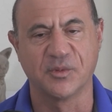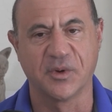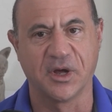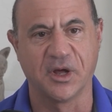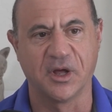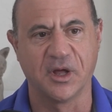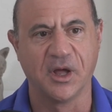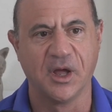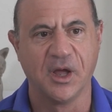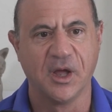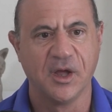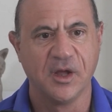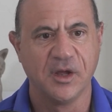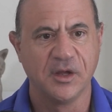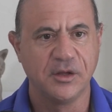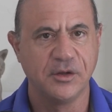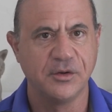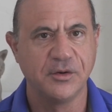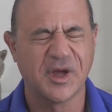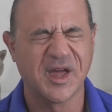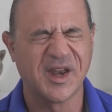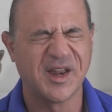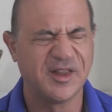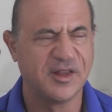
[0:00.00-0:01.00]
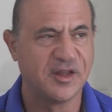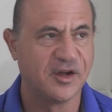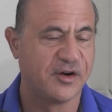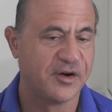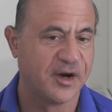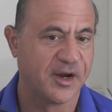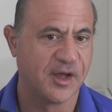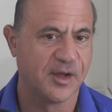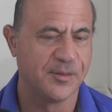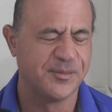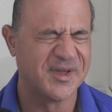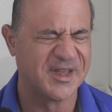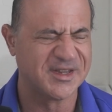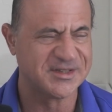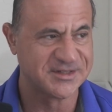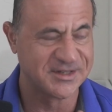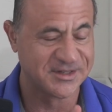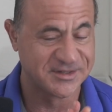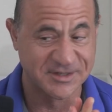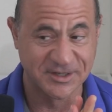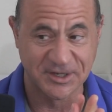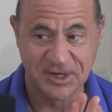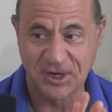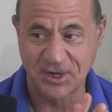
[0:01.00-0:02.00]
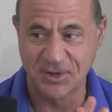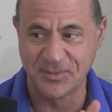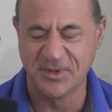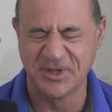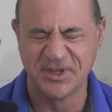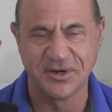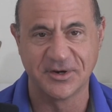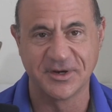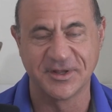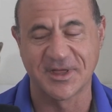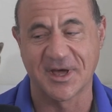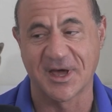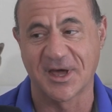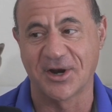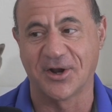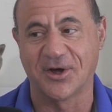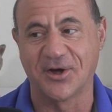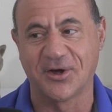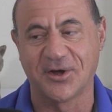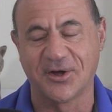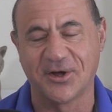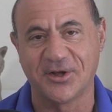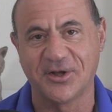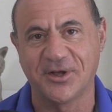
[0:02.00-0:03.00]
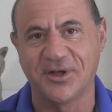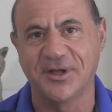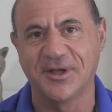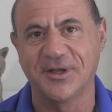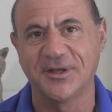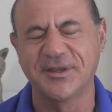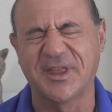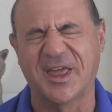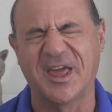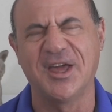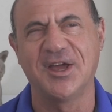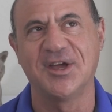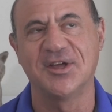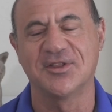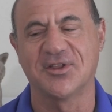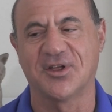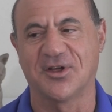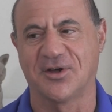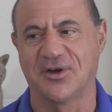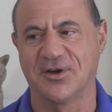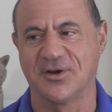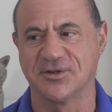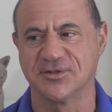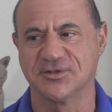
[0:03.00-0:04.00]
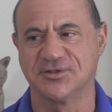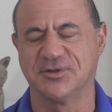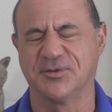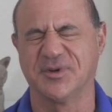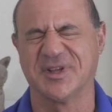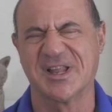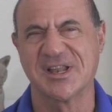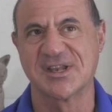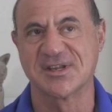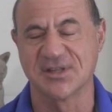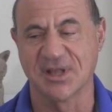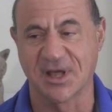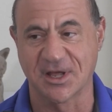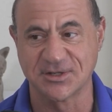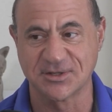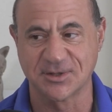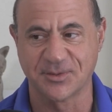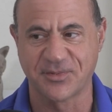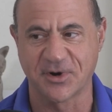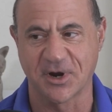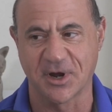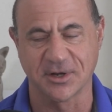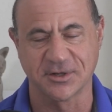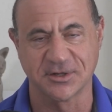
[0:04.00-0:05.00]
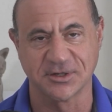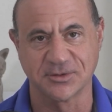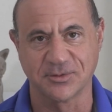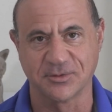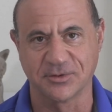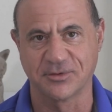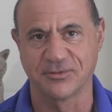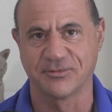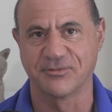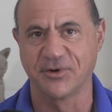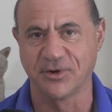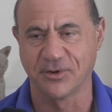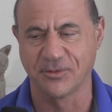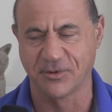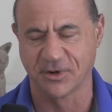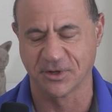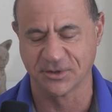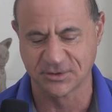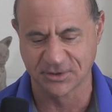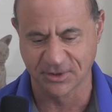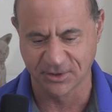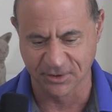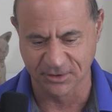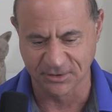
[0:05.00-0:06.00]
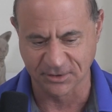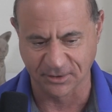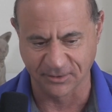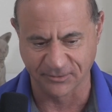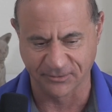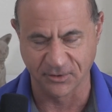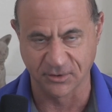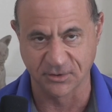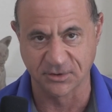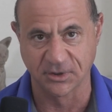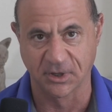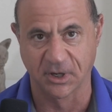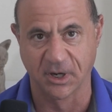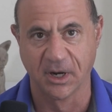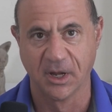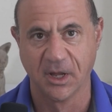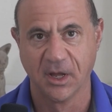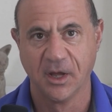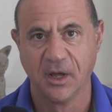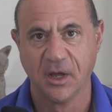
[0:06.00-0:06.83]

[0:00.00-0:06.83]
Well, you get a degree in business and you're going to be doing that all day long. So, with lots of practice with the real world skills of the future.